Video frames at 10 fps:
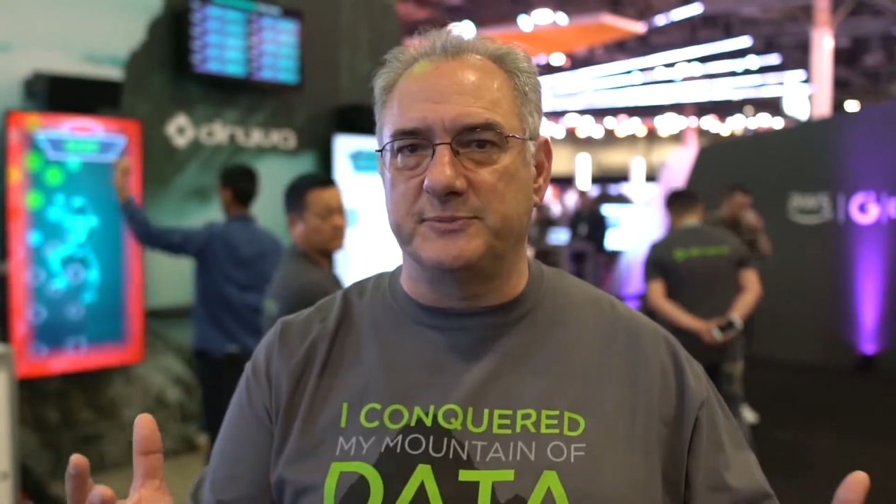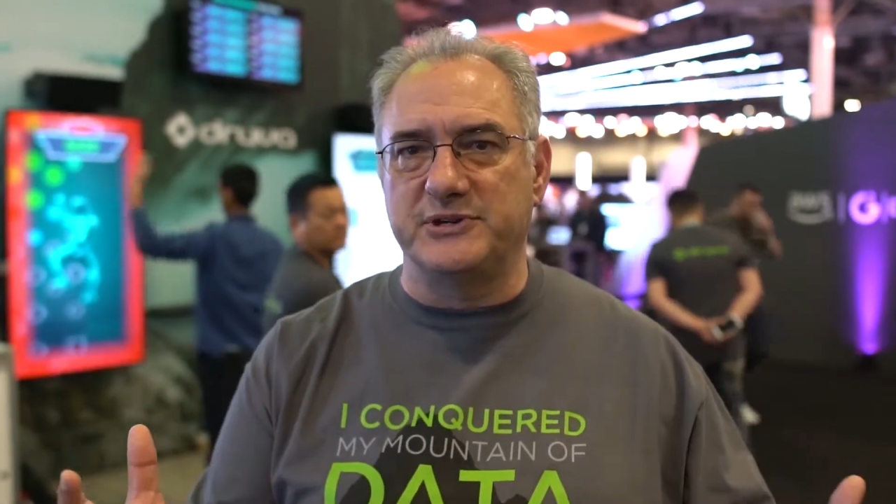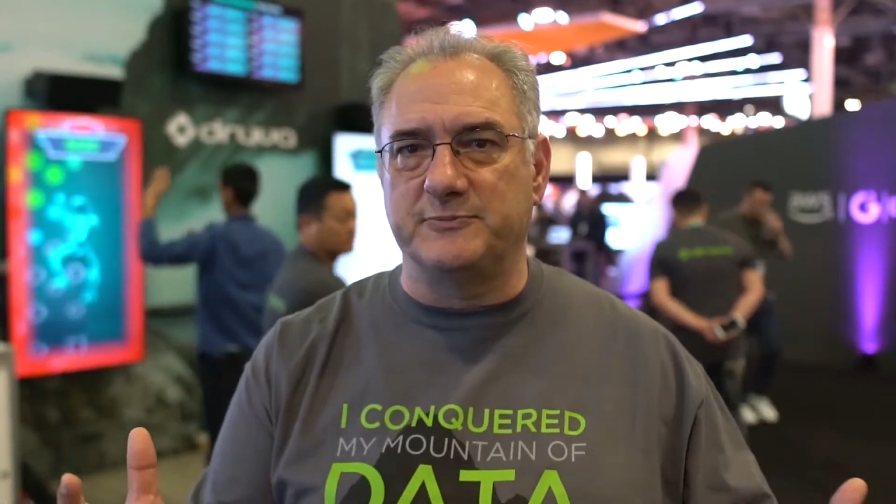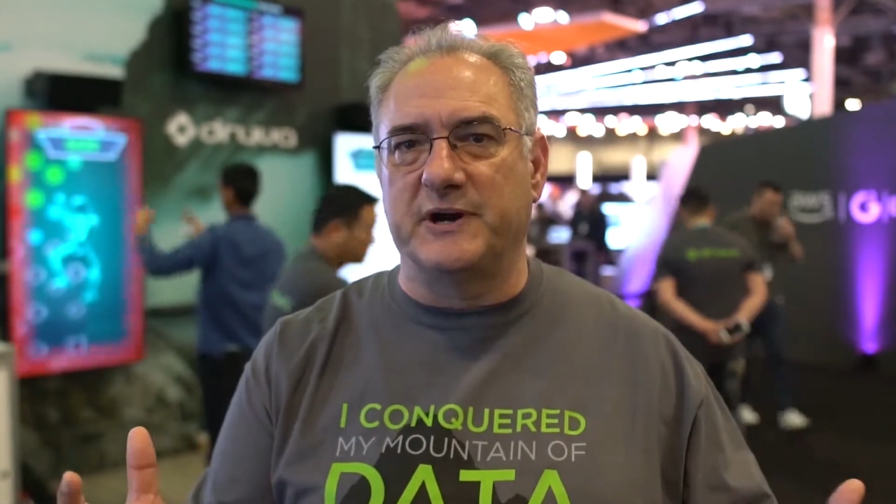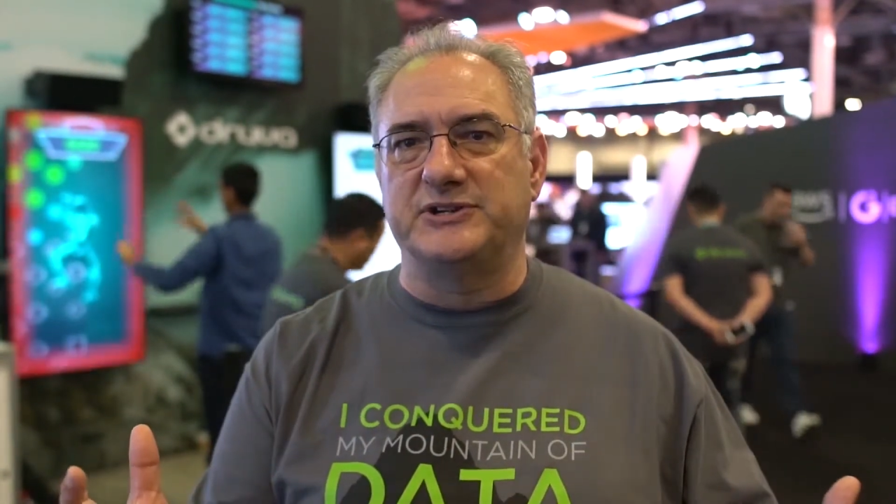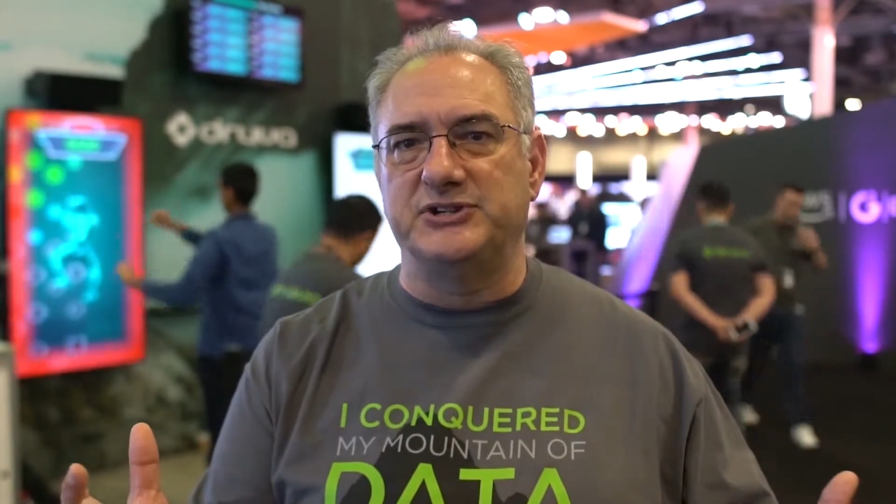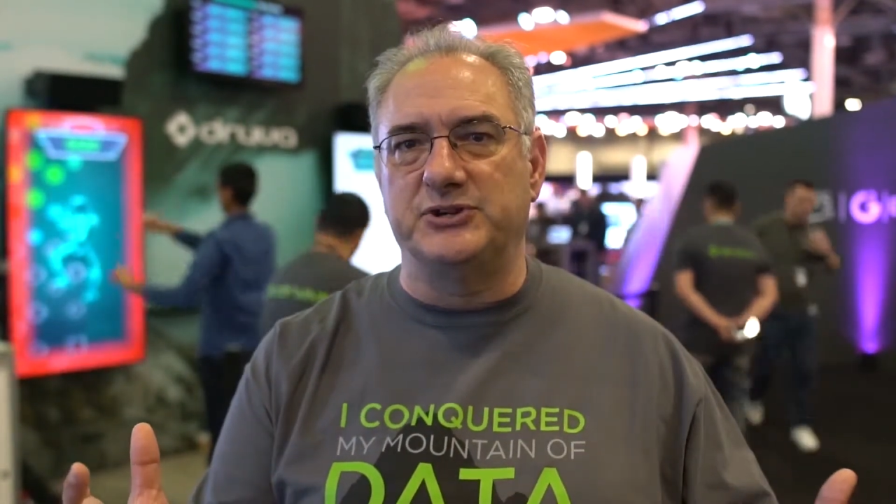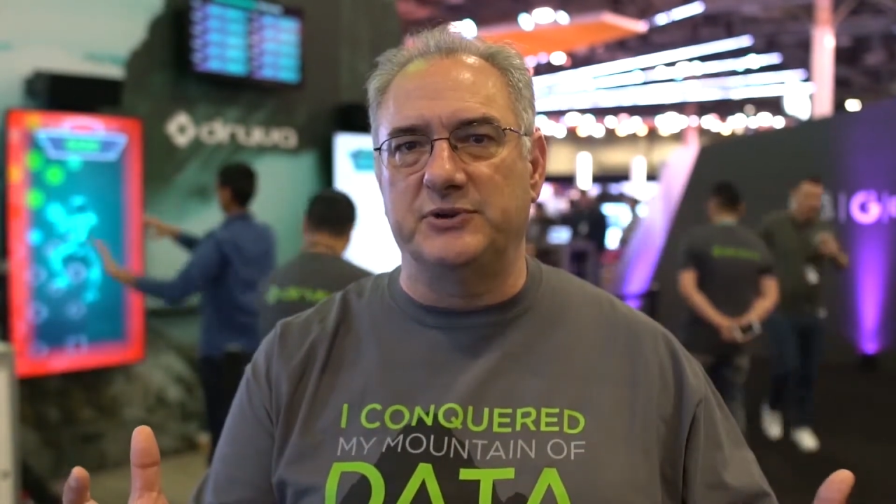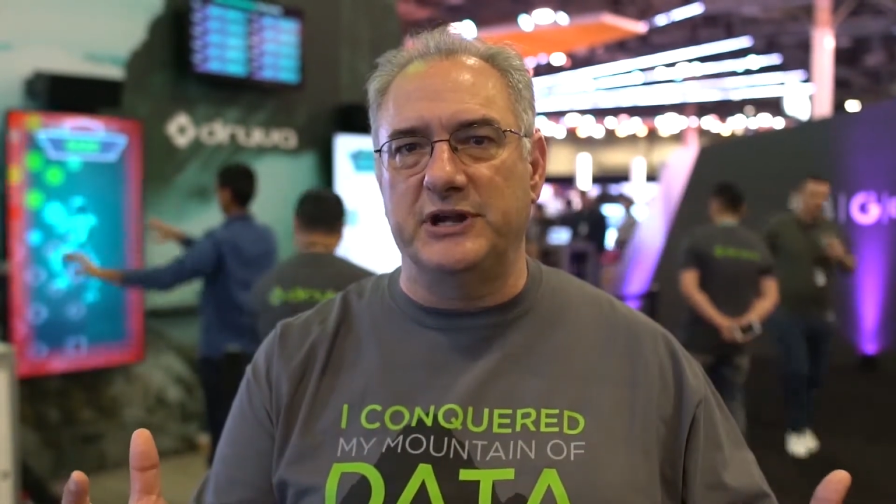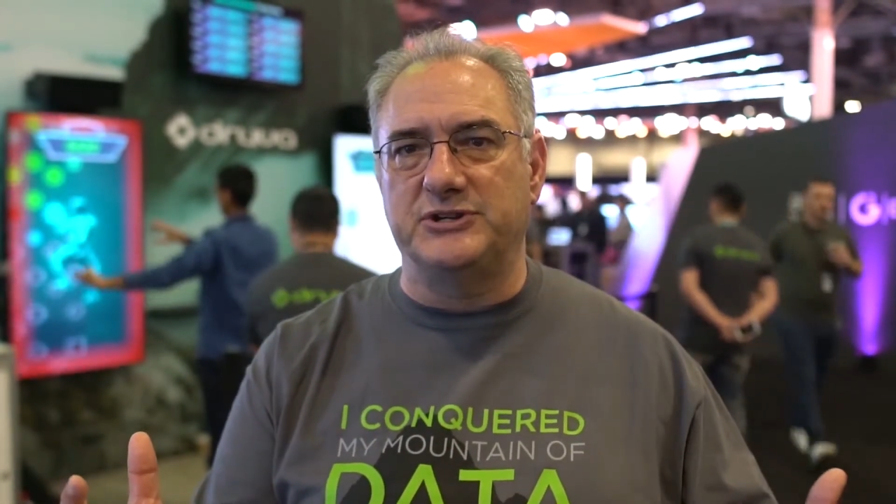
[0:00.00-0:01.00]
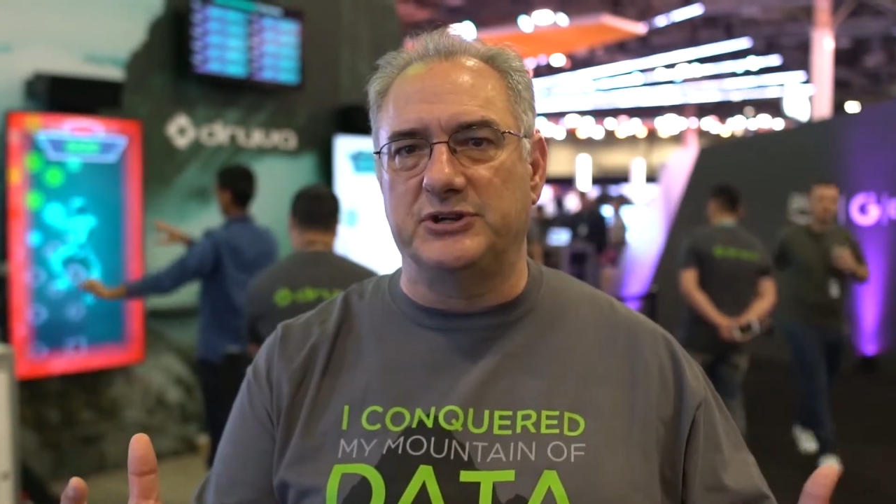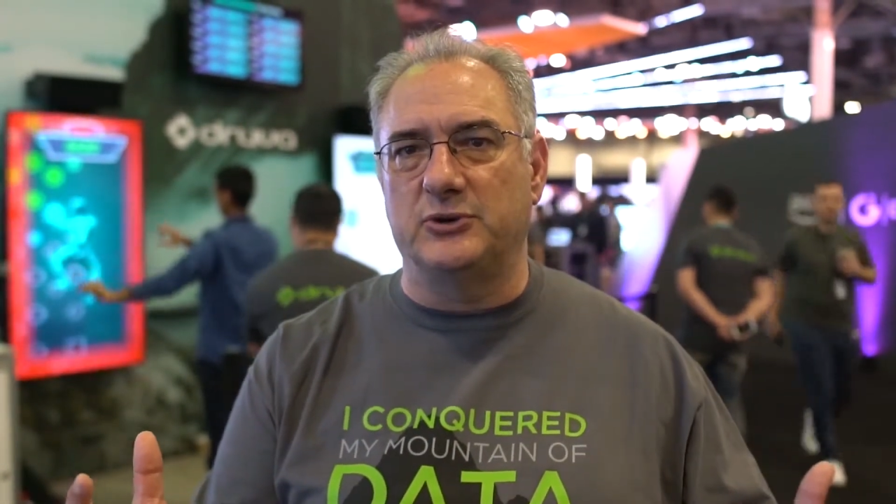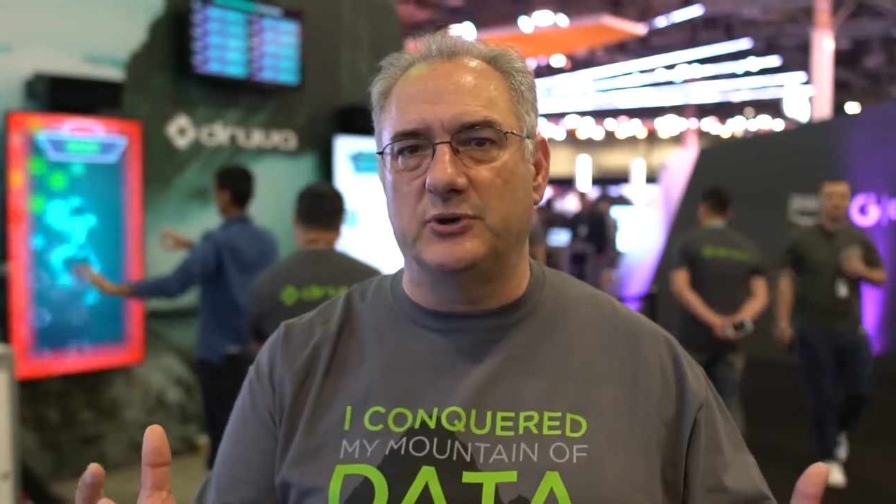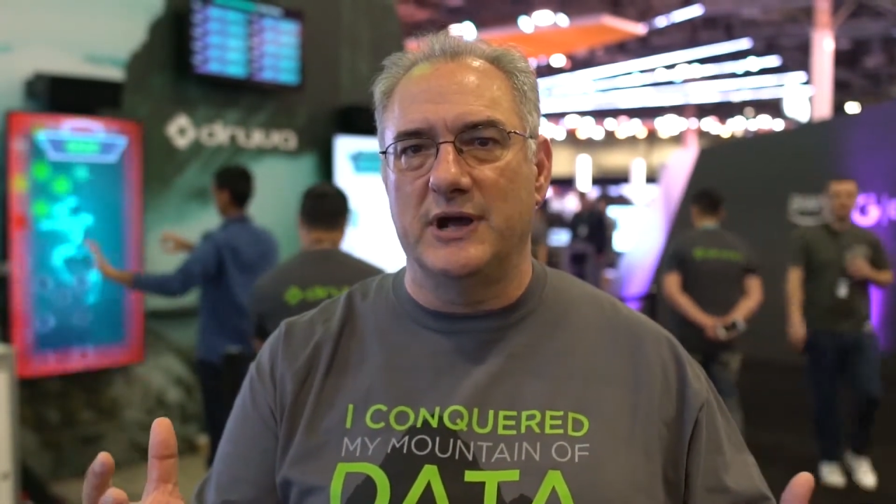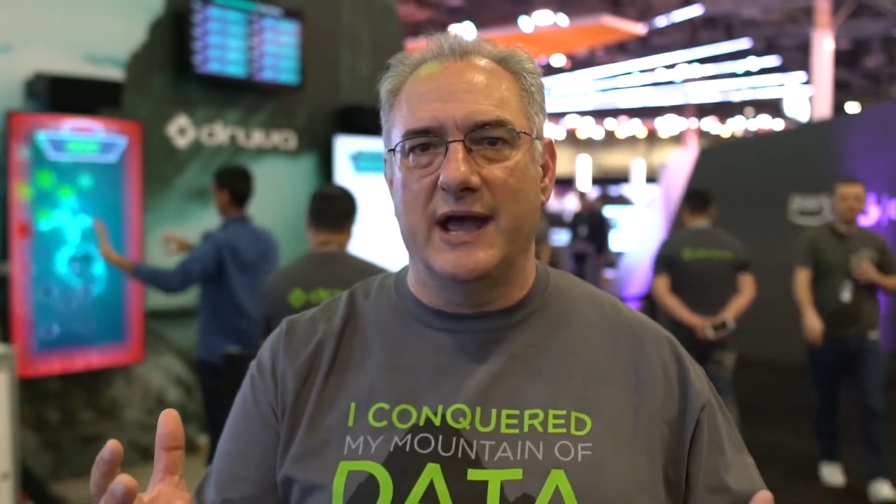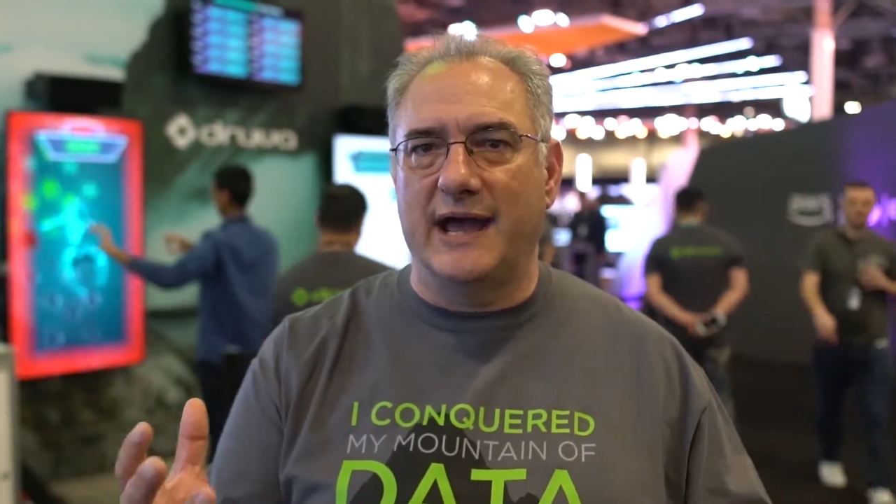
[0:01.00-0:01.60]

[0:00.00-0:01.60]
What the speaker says: them as much as you need to,